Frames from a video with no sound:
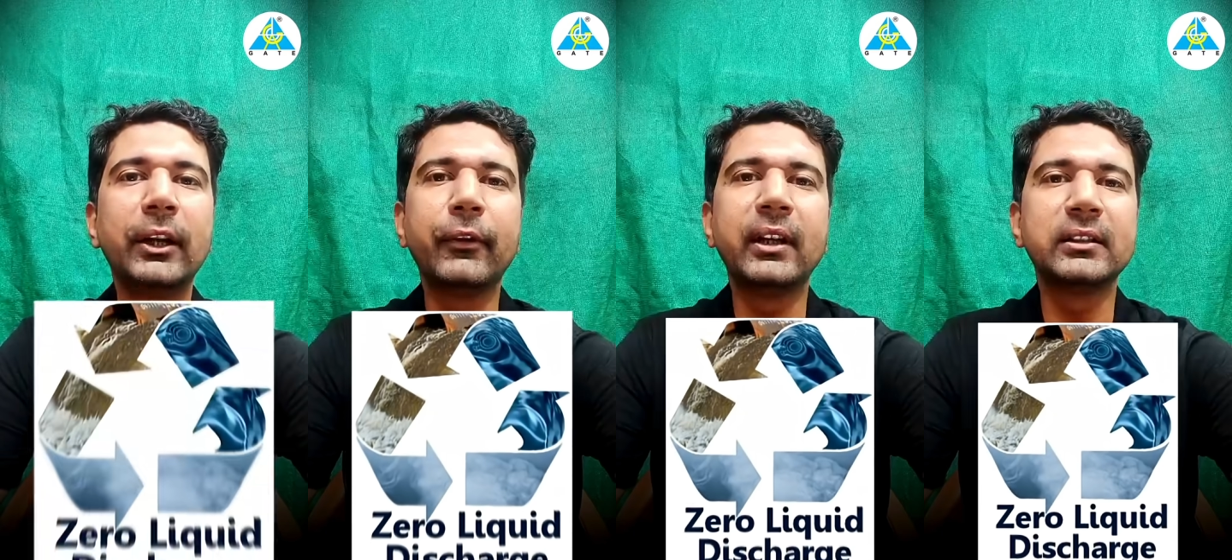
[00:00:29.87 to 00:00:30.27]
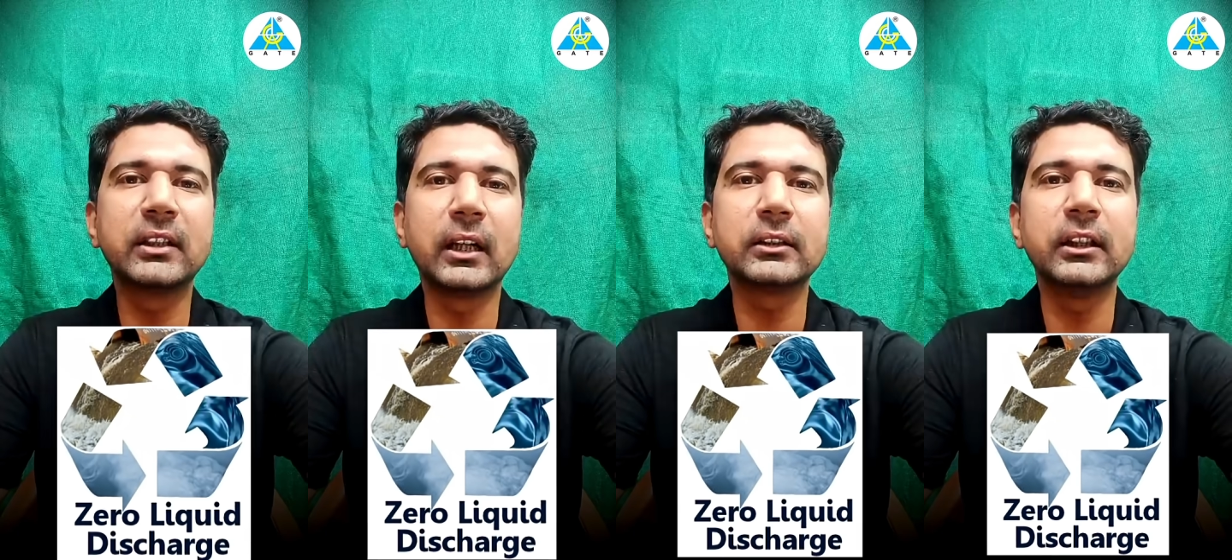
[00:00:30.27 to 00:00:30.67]
liquid
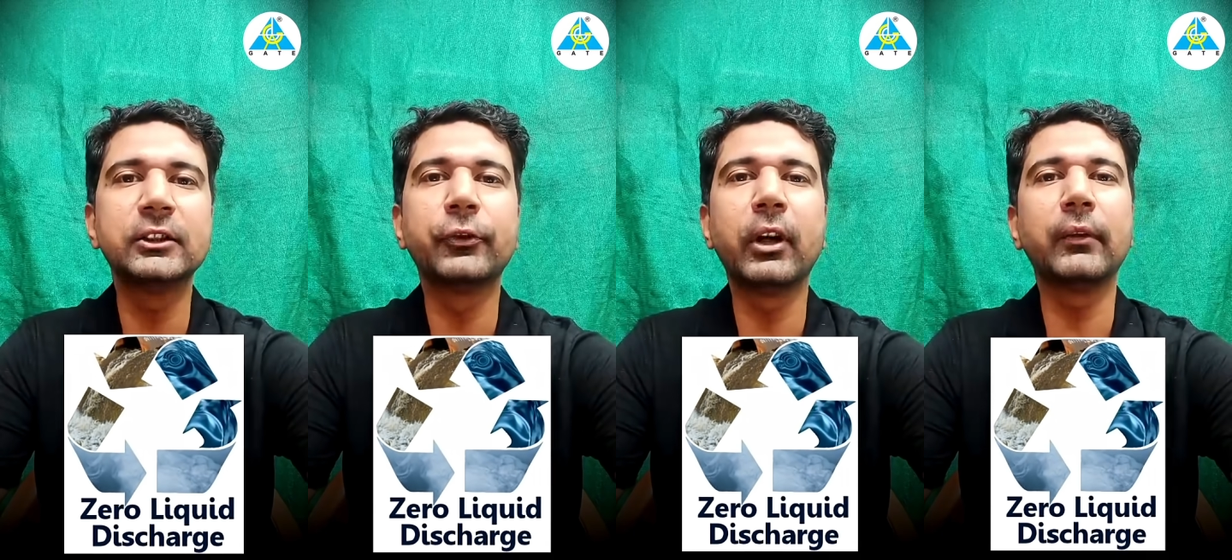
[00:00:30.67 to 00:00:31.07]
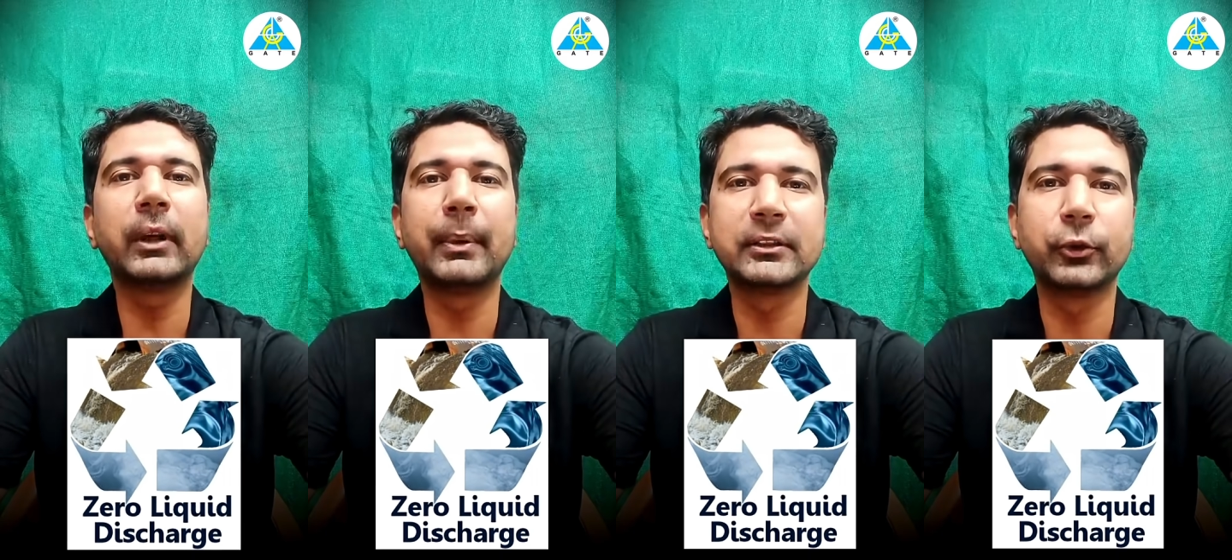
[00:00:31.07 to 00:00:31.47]
discharge, is one of
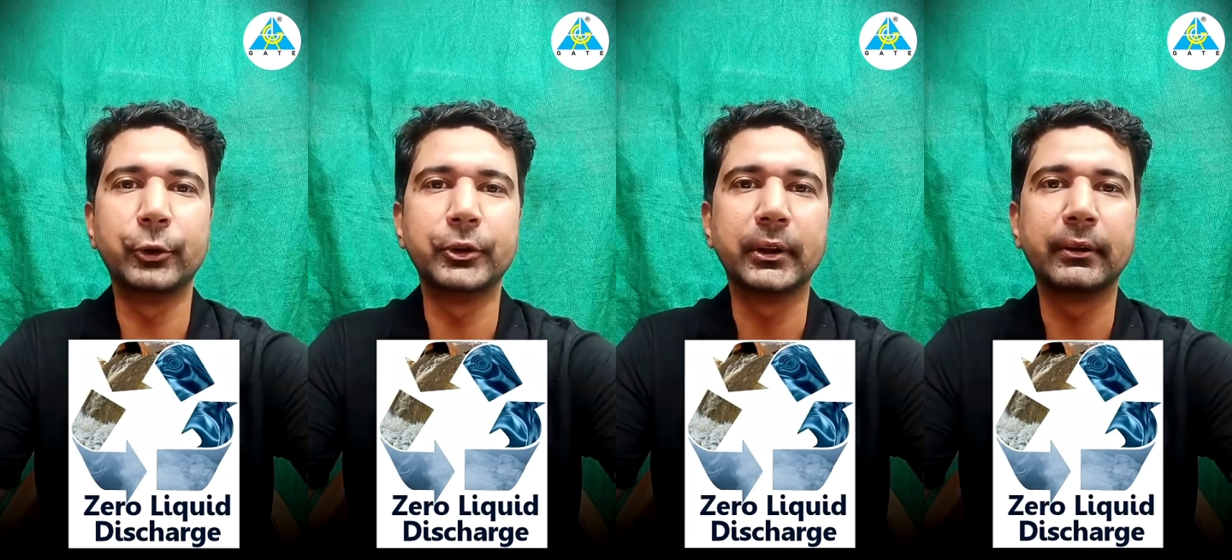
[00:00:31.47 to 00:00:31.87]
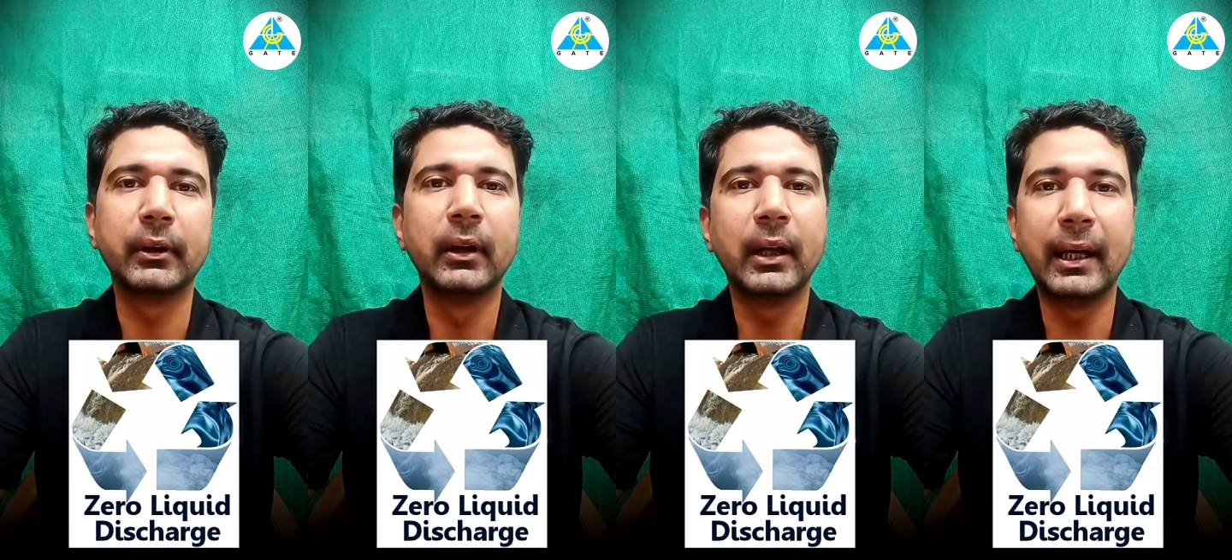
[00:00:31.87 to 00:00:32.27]
the best solution.
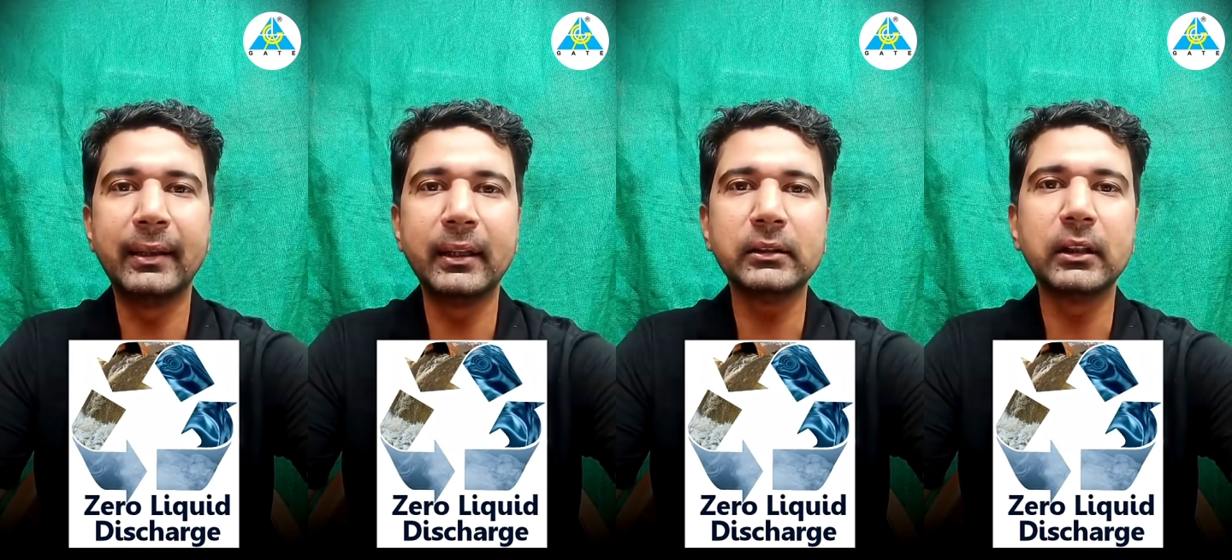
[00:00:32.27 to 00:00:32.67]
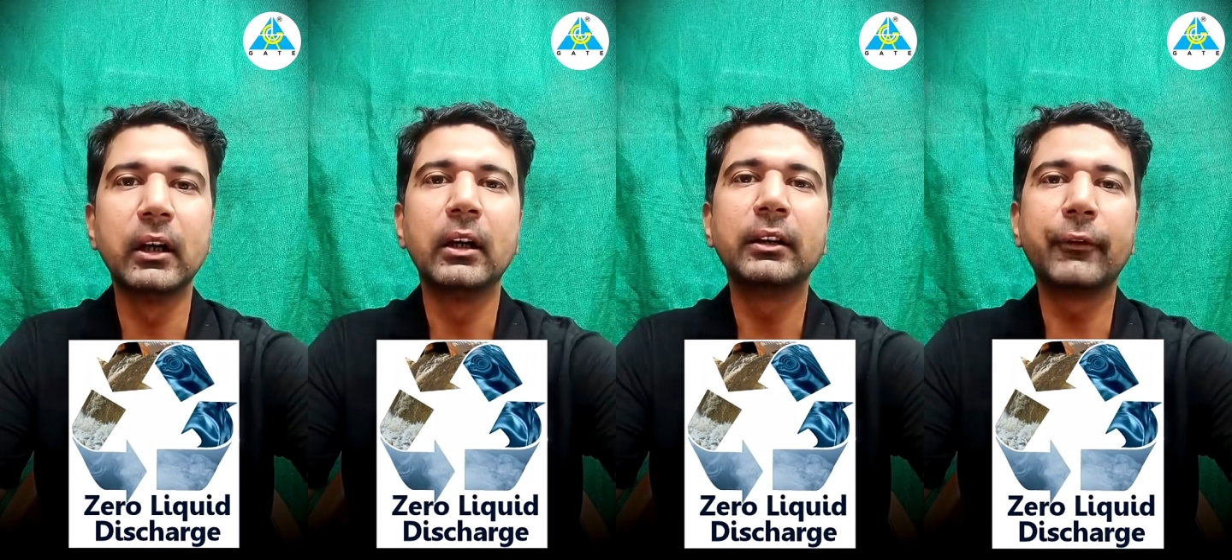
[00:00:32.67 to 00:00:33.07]
In this,
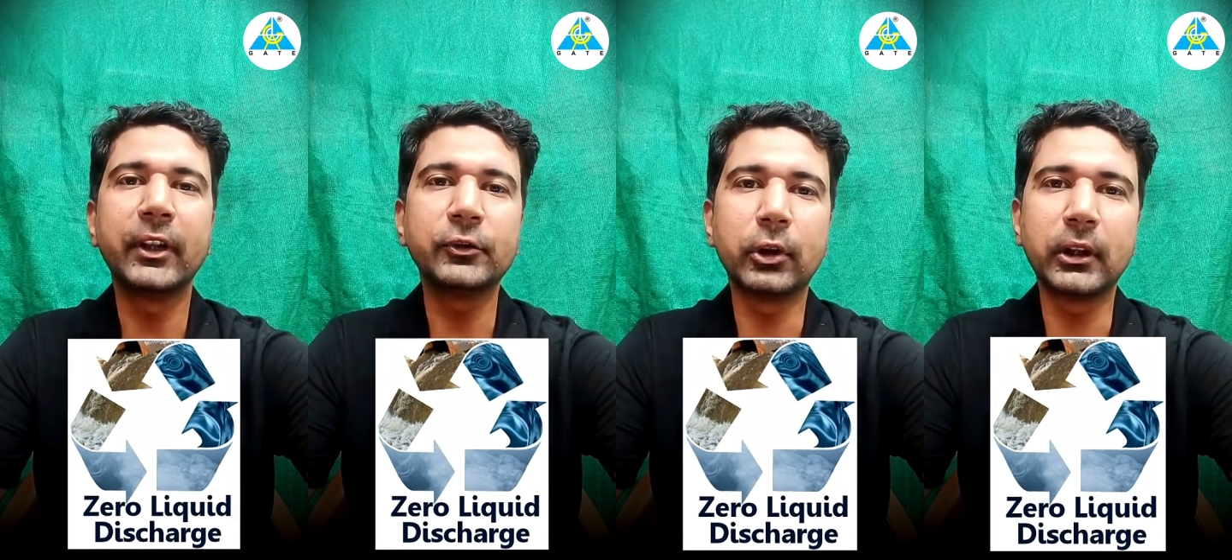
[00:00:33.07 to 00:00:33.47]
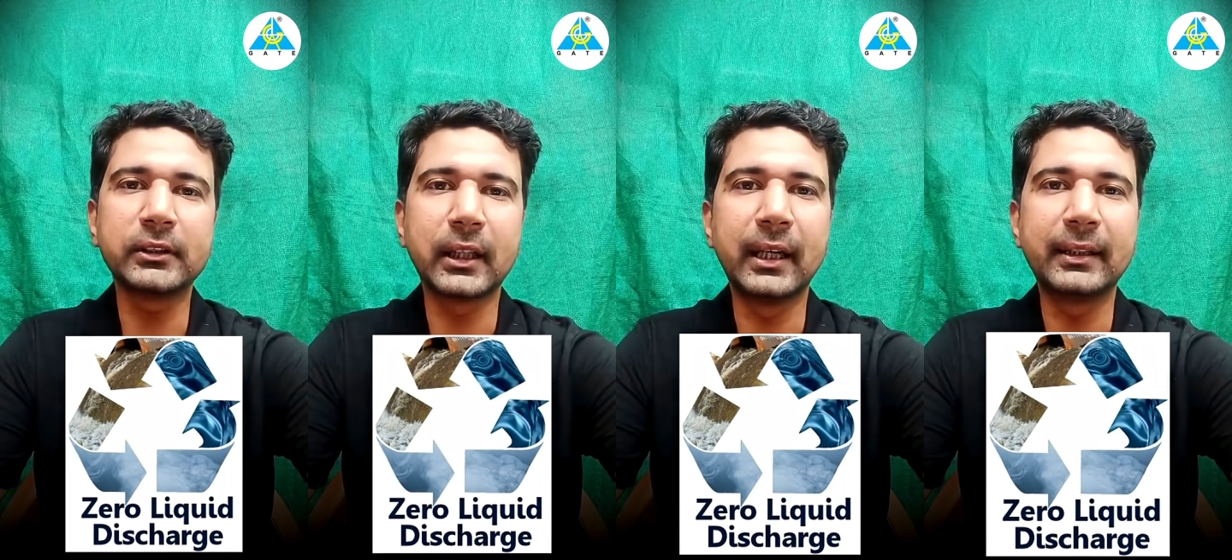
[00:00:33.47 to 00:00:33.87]
the wastewater
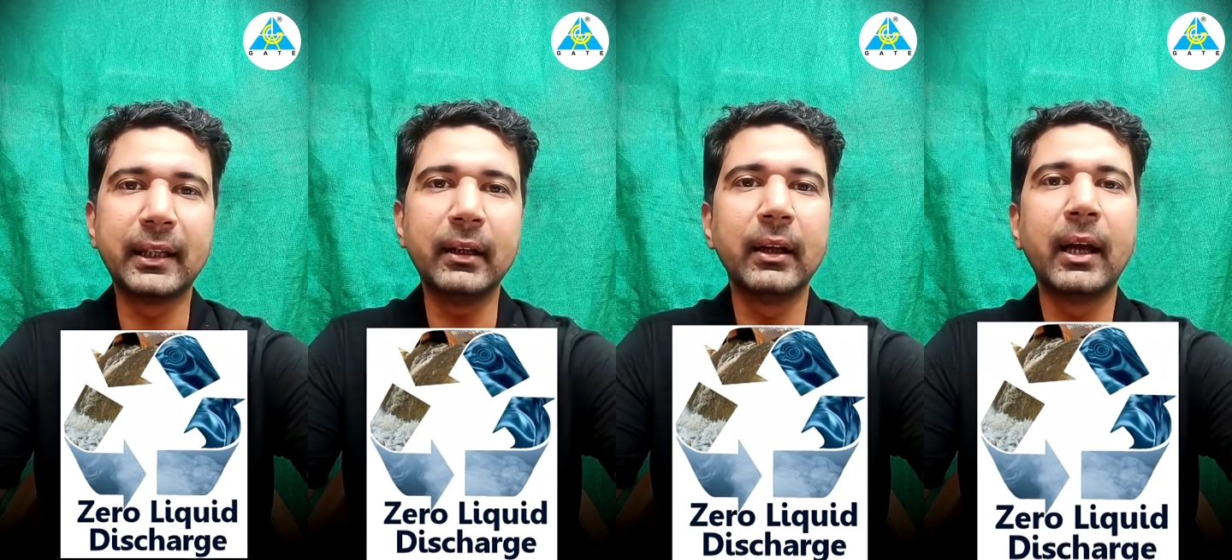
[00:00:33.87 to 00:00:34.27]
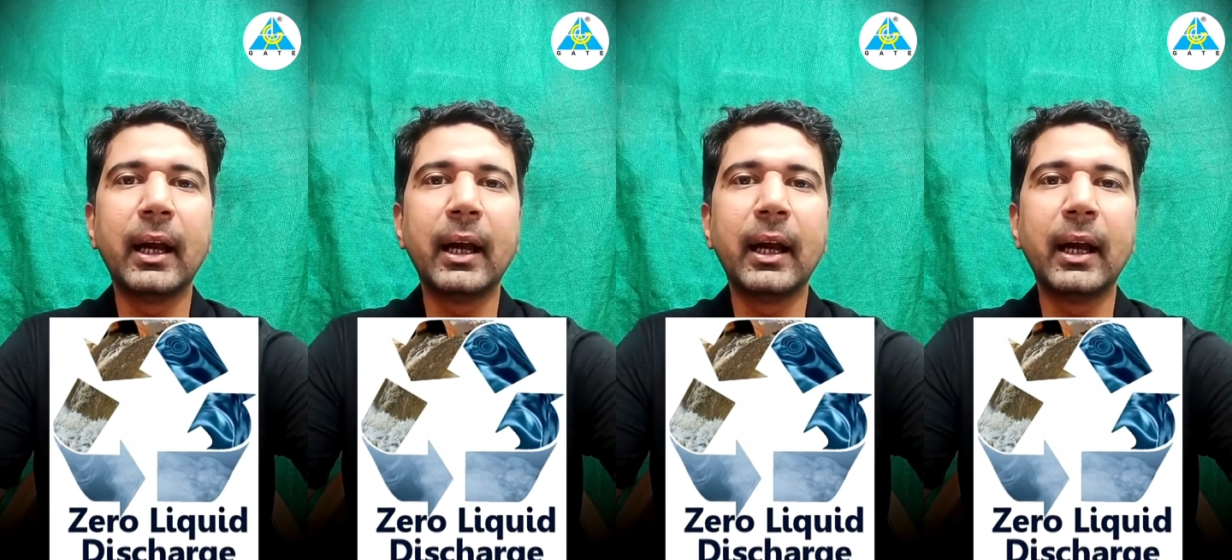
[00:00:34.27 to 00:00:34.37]
is collected